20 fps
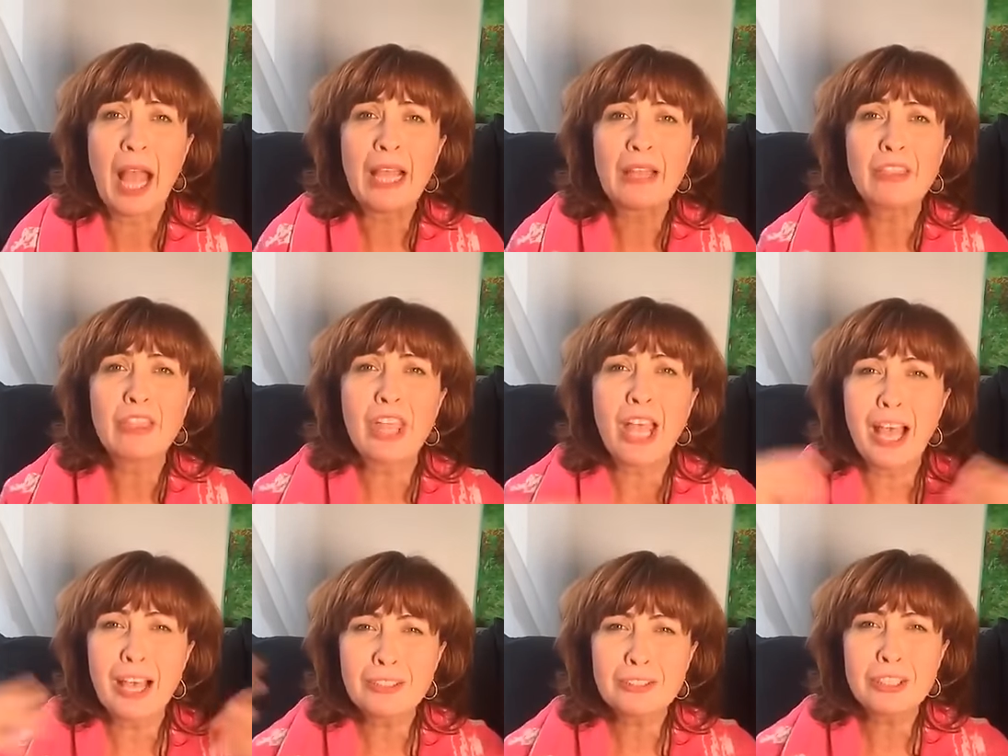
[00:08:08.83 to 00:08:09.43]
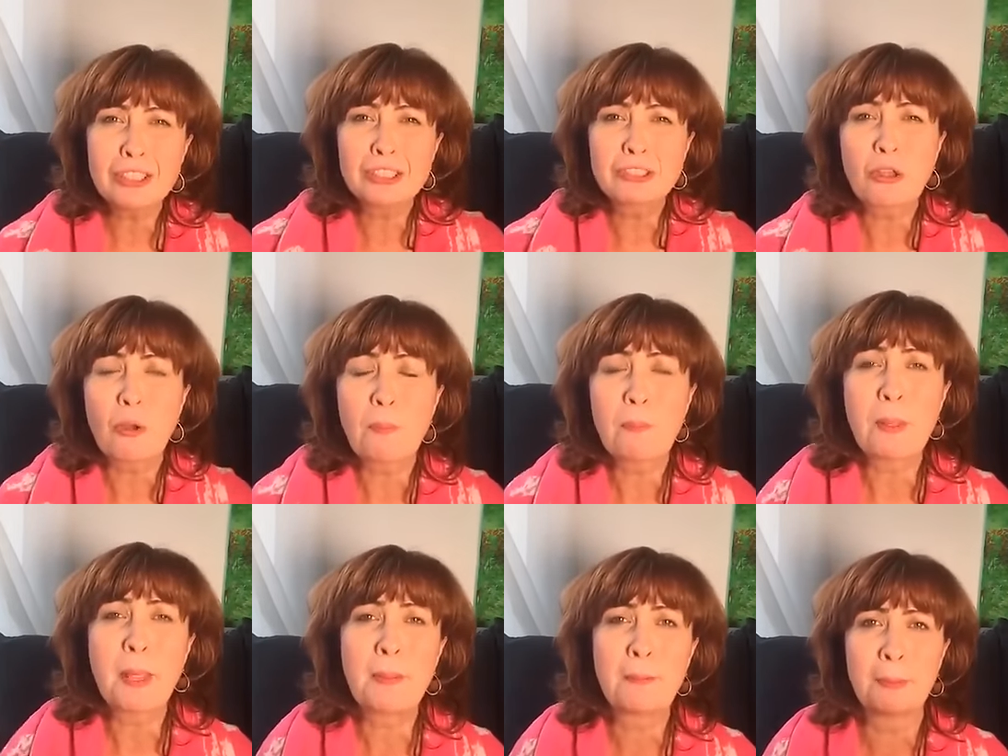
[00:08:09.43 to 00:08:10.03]
and thousands
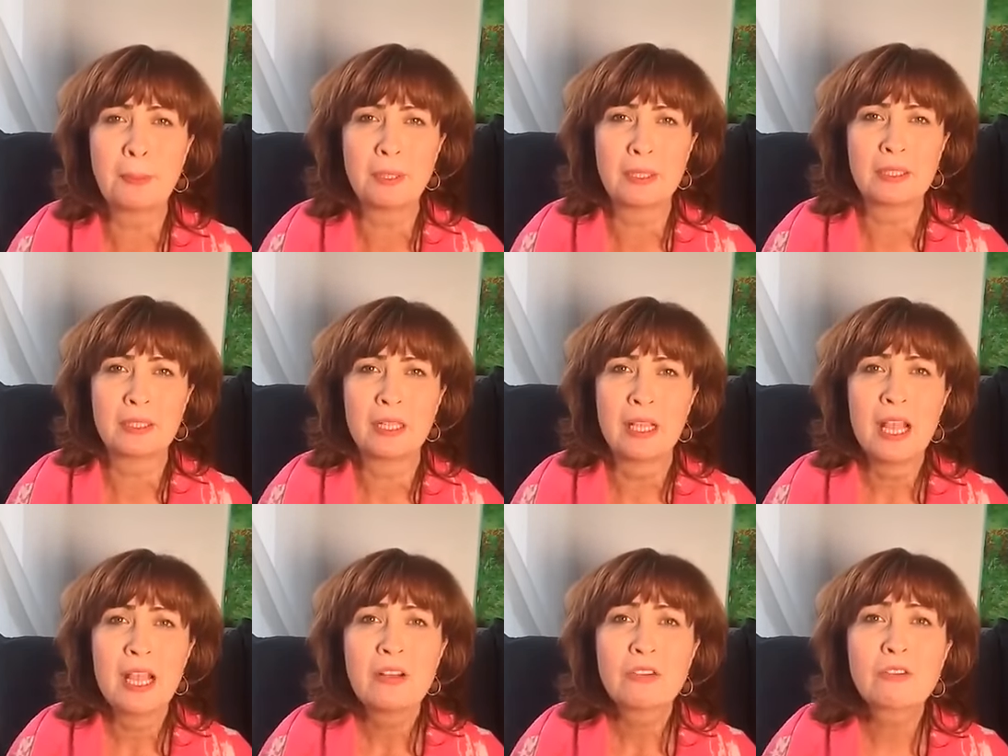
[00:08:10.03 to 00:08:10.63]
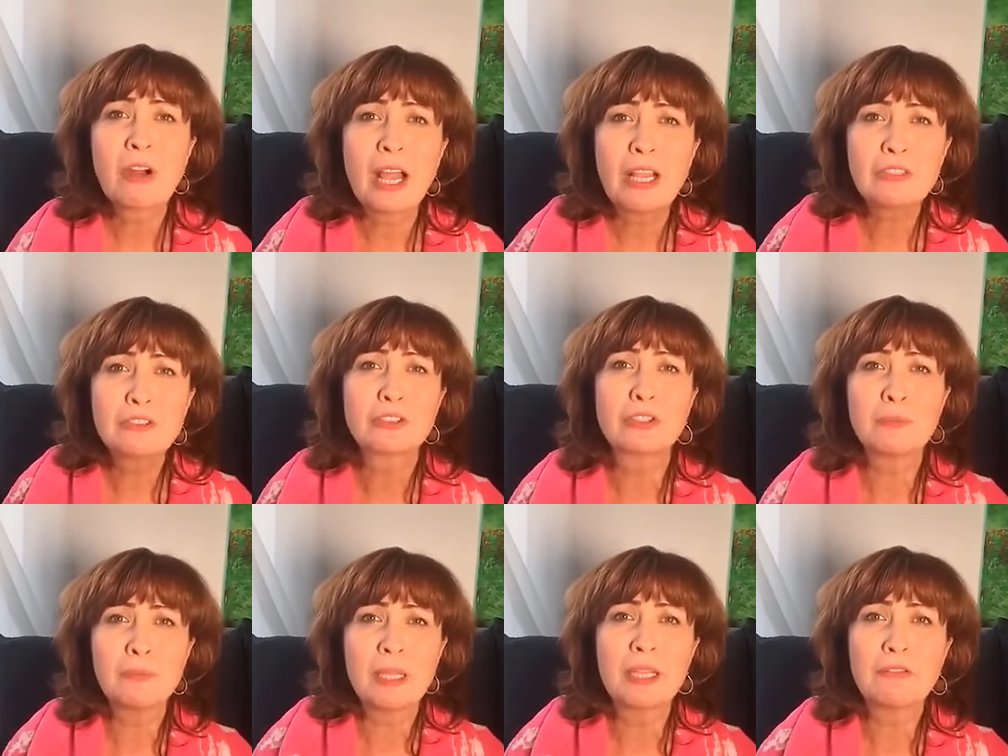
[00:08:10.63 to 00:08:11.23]
of people write
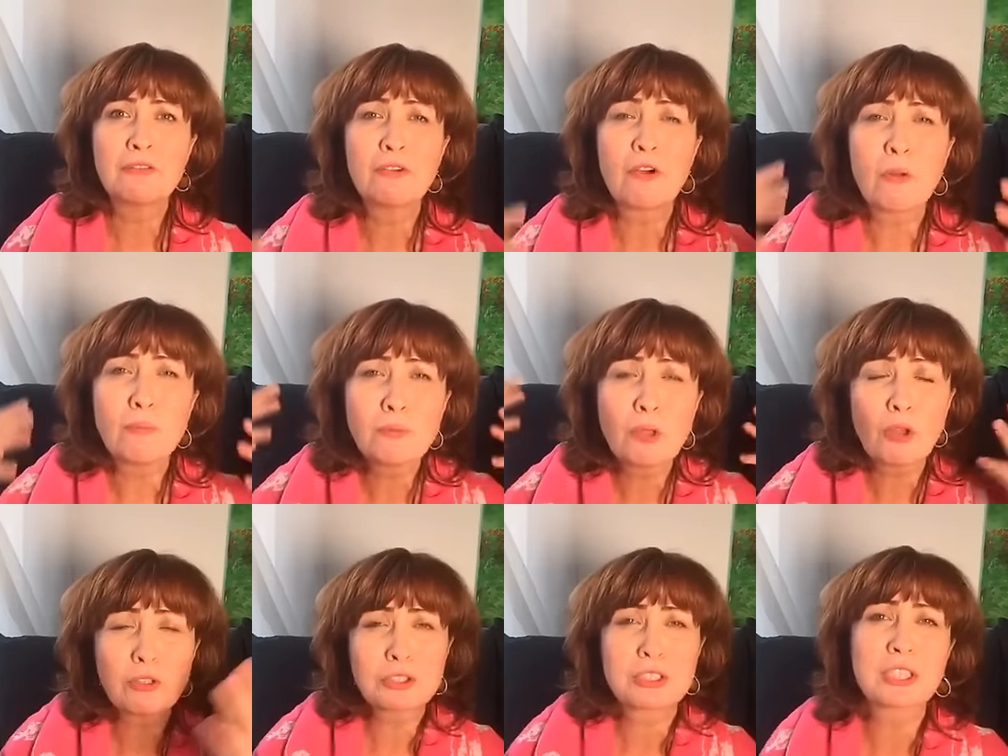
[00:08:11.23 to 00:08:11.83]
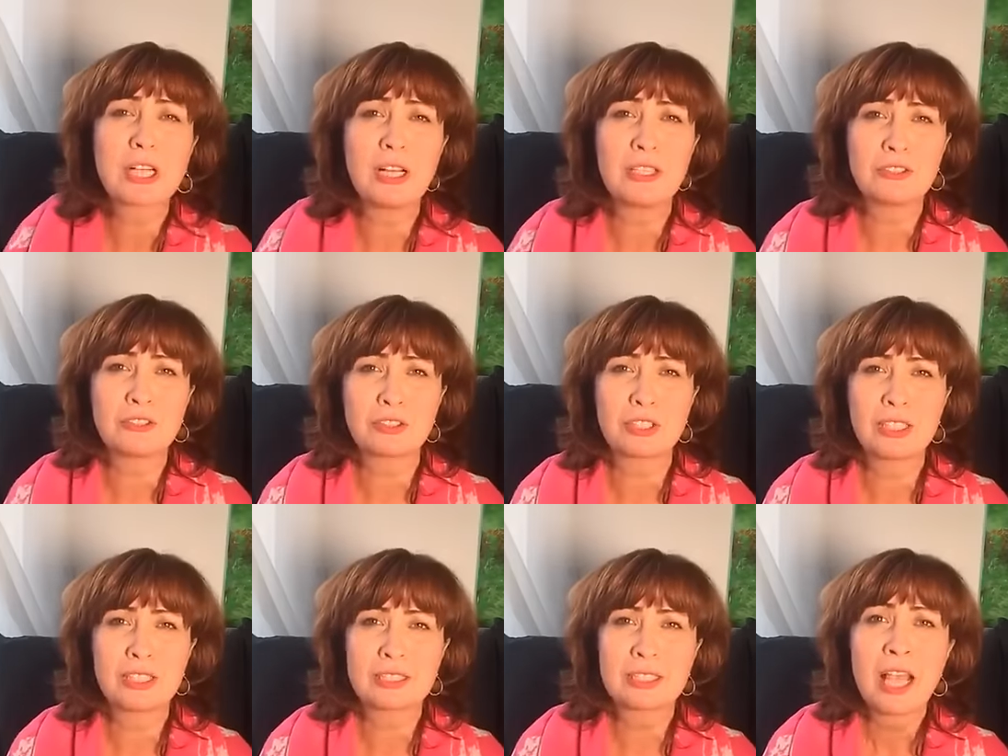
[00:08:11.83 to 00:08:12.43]
to me from those
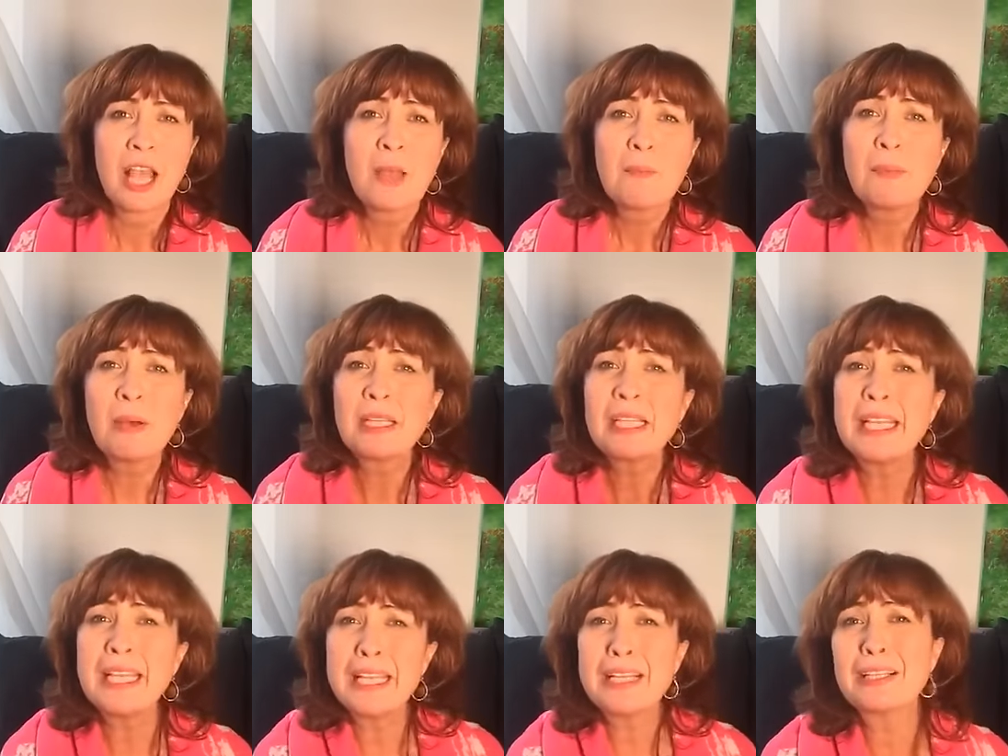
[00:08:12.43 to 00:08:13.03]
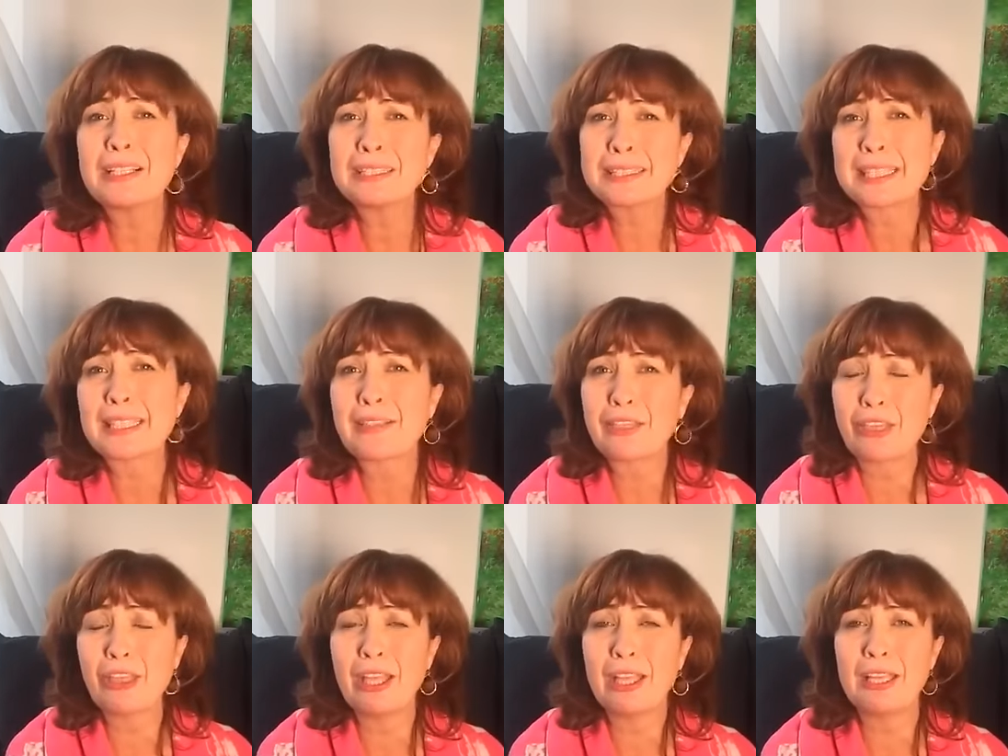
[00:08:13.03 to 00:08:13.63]
countries. But here is the
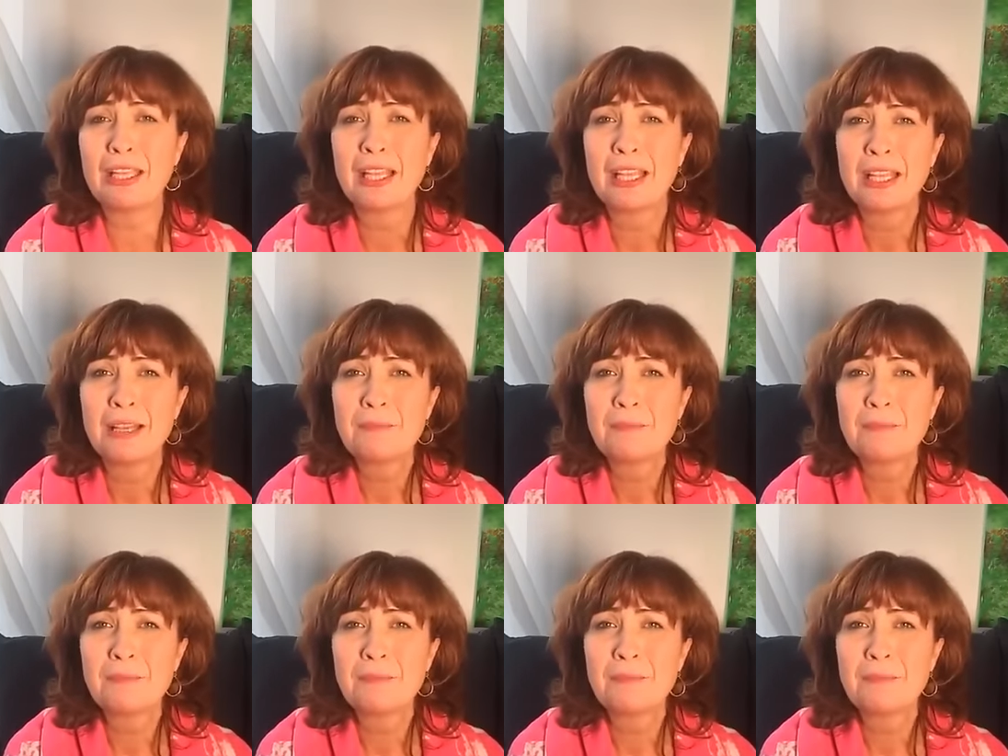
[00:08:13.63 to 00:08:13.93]
thing.